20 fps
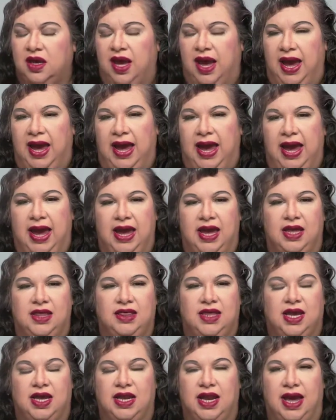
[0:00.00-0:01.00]
And
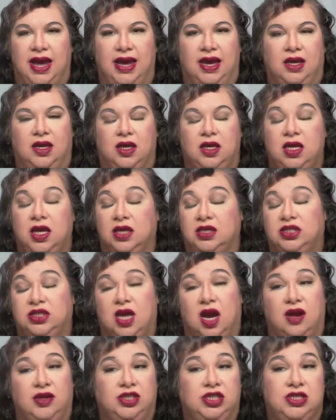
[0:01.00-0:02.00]
they're like, yeah,
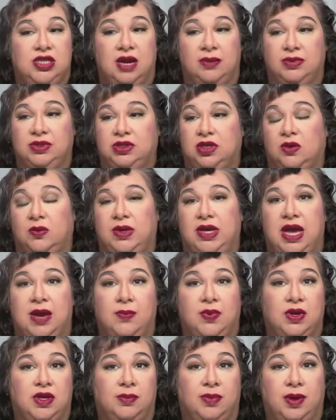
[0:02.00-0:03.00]
sorry, she's 9 months old. We
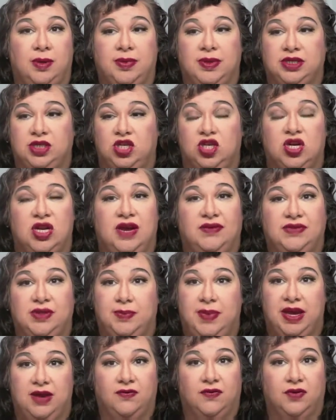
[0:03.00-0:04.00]
can't put her on the puppy plan, so you're going to have to
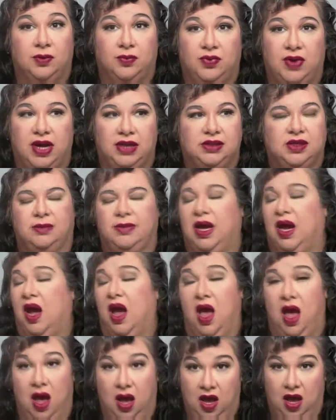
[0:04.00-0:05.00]
pay full price.
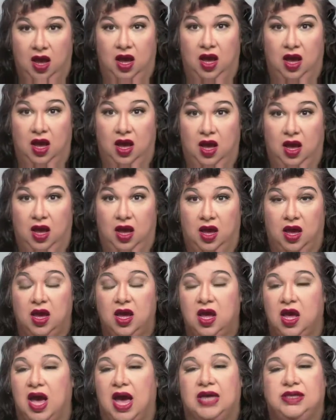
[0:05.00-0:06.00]

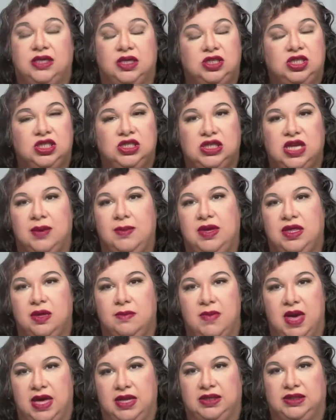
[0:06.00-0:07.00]
I said, just give me the
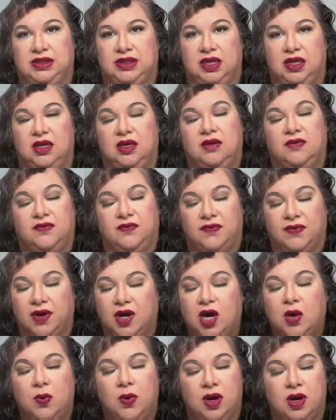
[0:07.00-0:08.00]
medicine for
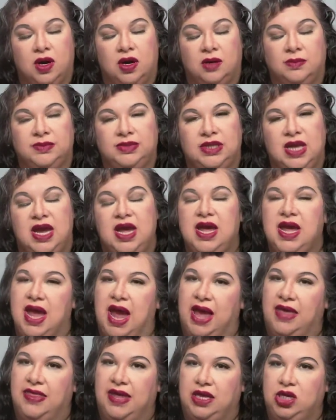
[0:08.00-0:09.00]
her worms.
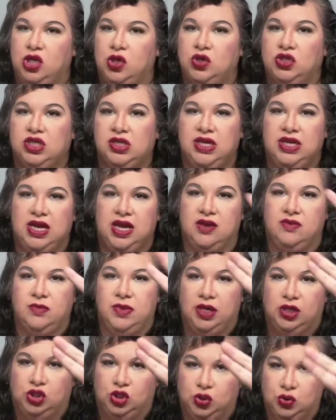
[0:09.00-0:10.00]
And they usually give
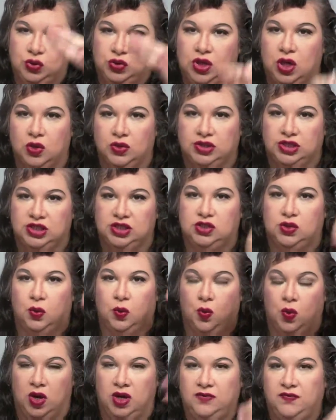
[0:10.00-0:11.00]
me 2 doses,
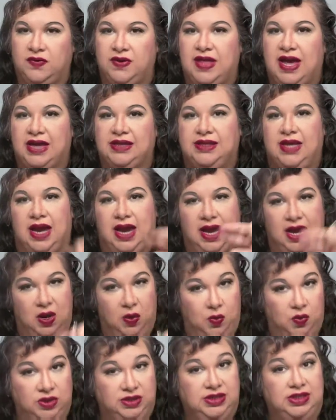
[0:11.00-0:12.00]
one for that day
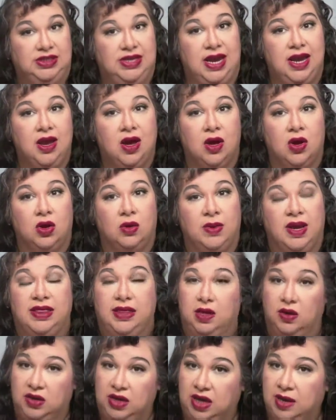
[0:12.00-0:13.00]
and one to take home. And
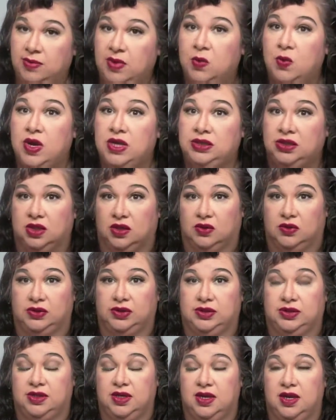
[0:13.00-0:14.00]
they only give me 1
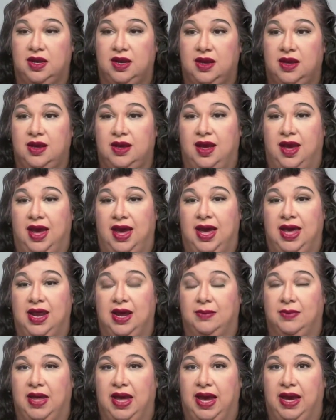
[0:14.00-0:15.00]
dose. And
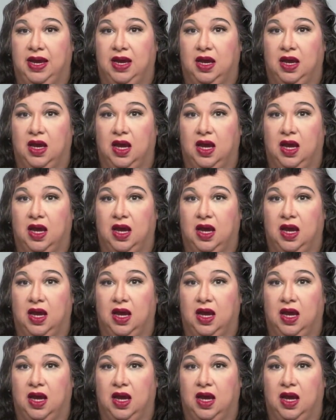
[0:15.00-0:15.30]
I'm like,